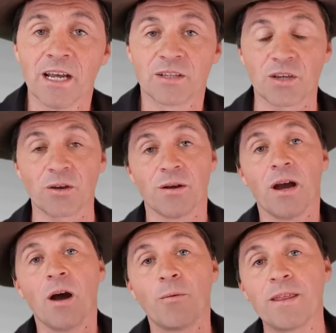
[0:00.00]
So
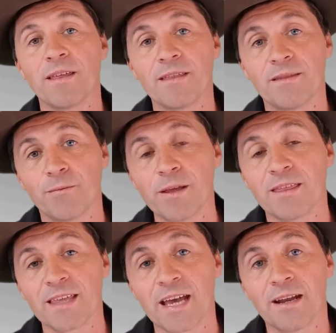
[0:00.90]

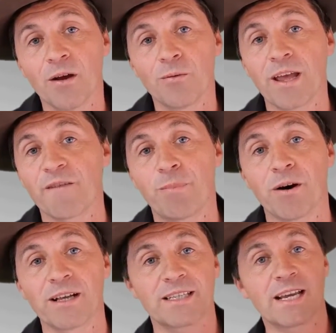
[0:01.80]
with that, we have
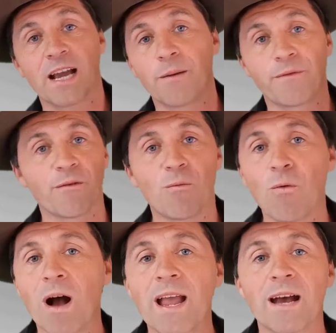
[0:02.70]
buyers, they come from
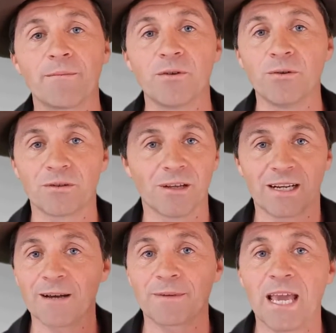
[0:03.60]
way up north, like
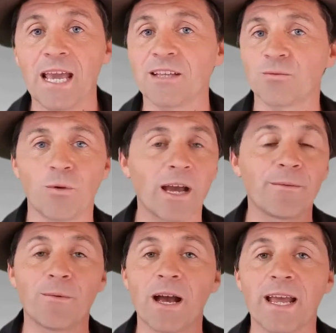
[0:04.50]
up Cairns,
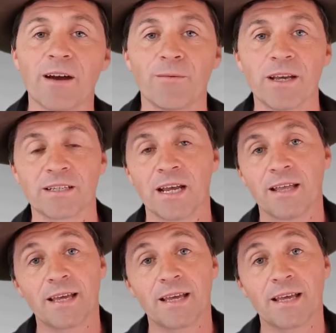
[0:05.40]
way out west.